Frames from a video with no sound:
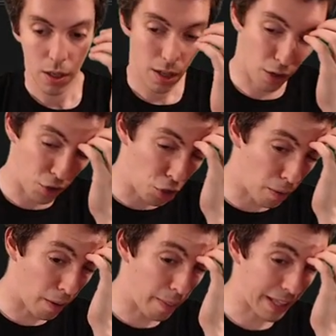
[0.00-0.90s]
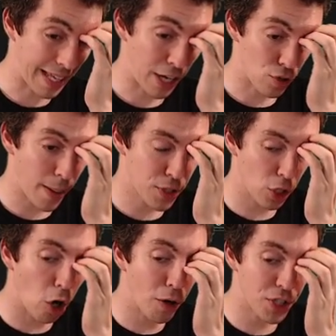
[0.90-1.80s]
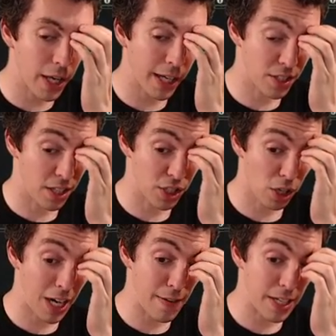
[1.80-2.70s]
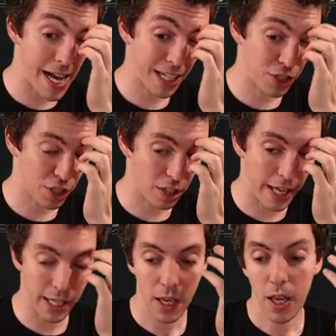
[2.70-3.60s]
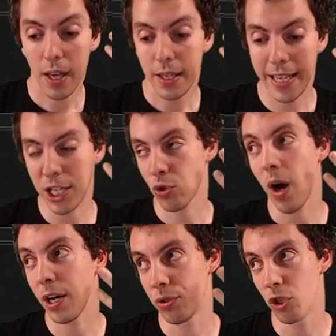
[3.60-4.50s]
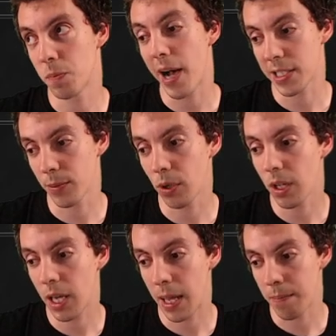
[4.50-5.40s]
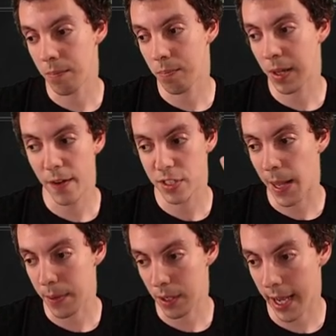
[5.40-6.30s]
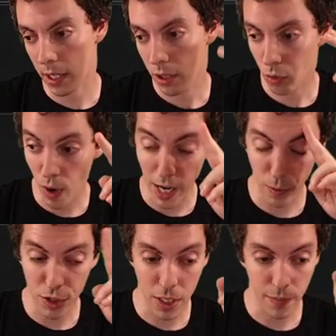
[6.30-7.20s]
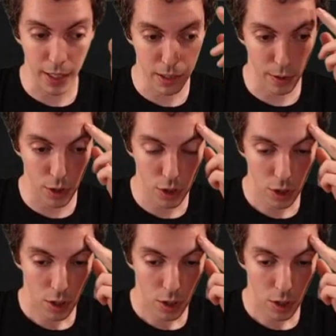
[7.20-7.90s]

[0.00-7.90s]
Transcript: Although you don't want to make land drops. The goal is that against the discard heavy deck is just to like get Tron as soon as possible and play off the top of your deck. Rock reset, thanks so much.